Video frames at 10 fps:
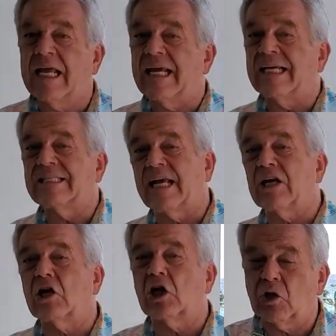is
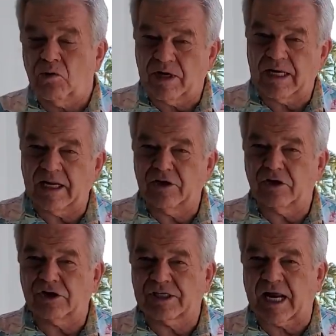included in
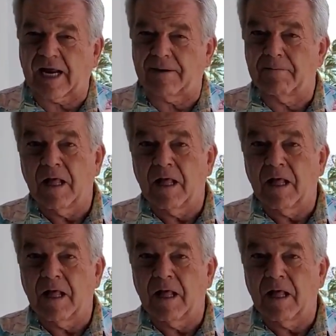your stay.